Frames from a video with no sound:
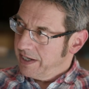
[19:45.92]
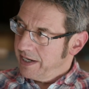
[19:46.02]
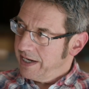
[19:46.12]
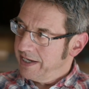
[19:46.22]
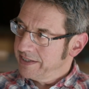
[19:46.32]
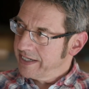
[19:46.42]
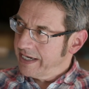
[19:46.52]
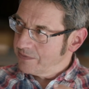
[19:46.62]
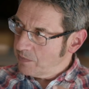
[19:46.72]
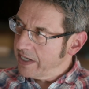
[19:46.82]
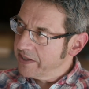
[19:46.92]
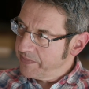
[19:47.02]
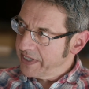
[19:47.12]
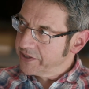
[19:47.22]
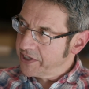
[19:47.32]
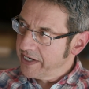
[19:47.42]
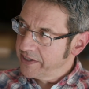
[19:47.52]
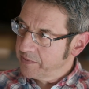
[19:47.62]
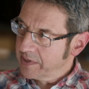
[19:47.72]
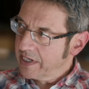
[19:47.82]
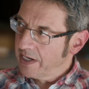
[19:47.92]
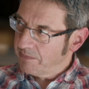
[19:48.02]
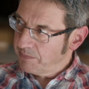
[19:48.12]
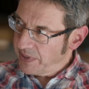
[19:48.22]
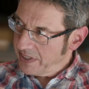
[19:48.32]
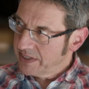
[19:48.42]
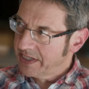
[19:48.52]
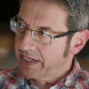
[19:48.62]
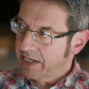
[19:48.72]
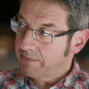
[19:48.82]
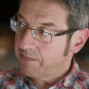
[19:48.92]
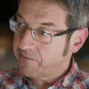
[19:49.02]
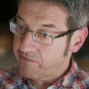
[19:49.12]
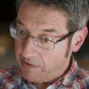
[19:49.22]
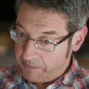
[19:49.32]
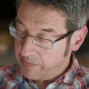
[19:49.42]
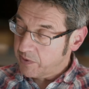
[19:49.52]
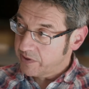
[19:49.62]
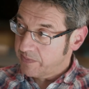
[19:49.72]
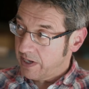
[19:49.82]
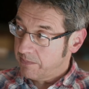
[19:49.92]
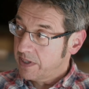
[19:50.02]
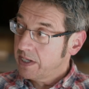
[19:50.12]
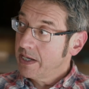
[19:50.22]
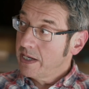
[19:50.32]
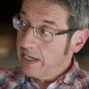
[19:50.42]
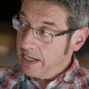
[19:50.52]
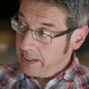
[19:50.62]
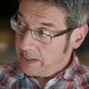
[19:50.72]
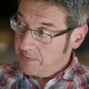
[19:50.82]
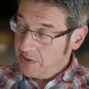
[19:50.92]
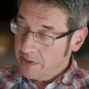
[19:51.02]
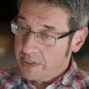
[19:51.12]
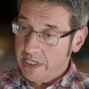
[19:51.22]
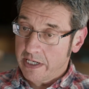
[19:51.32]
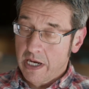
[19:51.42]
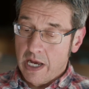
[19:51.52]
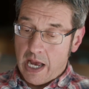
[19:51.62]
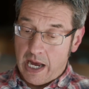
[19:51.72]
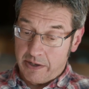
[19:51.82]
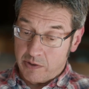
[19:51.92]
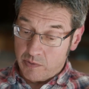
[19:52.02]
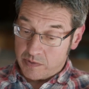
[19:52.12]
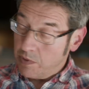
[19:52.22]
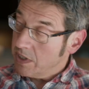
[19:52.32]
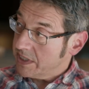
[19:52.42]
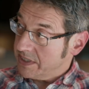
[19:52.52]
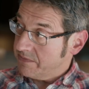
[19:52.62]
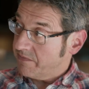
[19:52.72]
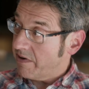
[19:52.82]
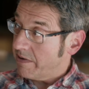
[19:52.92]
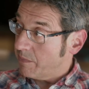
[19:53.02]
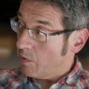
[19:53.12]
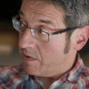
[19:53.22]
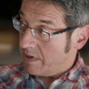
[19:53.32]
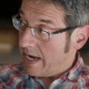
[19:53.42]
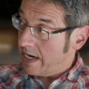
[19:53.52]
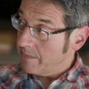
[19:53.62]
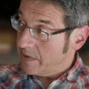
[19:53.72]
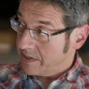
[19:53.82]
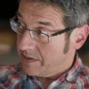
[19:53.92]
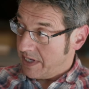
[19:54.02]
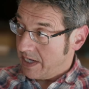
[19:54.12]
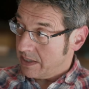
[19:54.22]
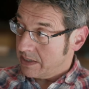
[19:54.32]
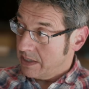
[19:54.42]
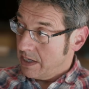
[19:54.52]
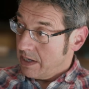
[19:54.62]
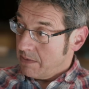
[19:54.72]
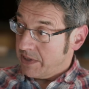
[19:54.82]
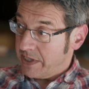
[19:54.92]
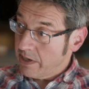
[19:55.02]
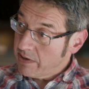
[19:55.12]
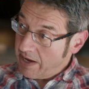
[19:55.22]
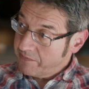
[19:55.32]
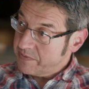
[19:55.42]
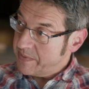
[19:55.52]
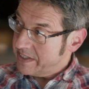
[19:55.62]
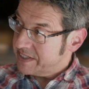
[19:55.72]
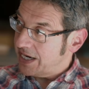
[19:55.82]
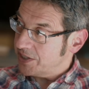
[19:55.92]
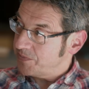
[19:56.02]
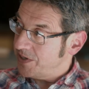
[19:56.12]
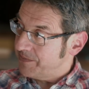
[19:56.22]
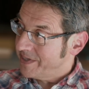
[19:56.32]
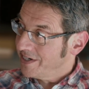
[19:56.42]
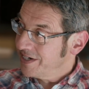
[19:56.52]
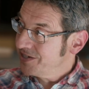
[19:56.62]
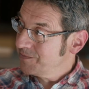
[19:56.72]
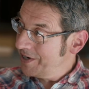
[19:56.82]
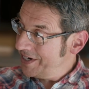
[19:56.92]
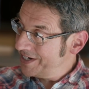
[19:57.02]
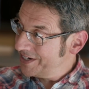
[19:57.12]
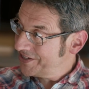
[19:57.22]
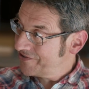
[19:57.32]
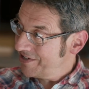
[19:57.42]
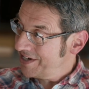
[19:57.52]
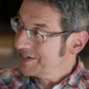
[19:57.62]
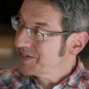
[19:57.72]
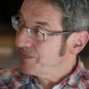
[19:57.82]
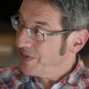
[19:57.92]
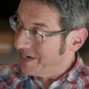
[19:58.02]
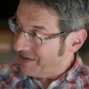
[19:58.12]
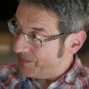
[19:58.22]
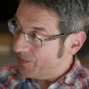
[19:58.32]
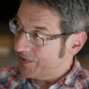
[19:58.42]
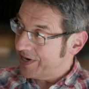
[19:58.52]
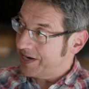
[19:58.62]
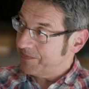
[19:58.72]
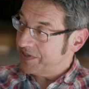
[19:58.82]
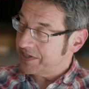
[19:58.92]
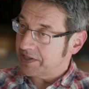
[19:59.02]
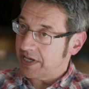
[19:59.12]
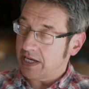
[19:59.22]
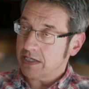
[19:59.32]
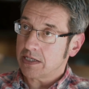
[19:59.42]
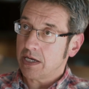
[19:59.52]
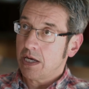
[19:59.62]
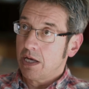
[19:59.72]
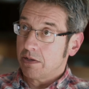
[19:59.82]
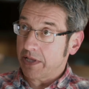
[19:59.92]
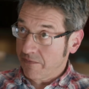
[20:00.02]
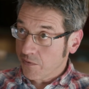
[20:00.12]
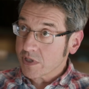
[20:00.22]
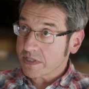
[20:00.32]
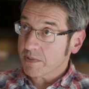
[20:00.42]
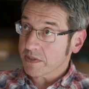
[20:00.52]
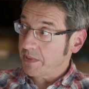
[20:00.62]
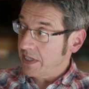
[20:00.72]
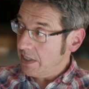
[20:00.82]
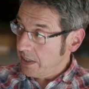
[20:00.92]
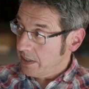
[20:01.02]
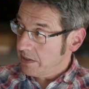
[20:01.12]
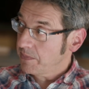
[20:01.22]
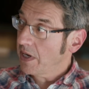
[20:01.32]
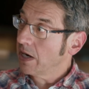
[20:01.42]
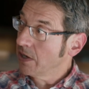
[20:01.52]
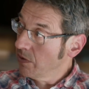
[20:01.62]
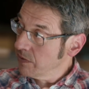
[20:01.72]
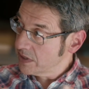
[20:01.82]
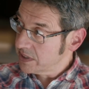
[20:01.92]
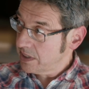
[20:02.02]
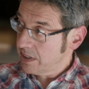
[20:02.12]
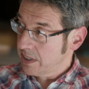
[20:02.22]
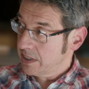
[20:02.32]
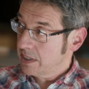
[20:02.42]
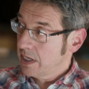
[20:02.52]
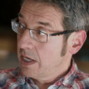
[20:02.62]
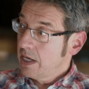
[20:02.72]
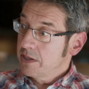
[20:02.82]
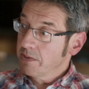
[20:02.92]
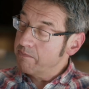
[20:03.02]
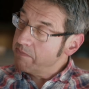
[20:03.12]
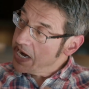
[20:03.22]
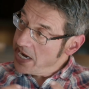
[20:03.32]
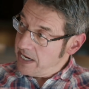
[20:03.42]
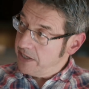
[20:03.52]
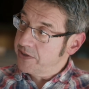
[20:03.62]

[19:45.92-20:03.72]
is where the big change will come. Building it up from the bottom up in community. And of course, workers are a very important element of that, but they don't have to be attached permanently to one industry to be an important element of that. Their voice must be heard, but alongside the many other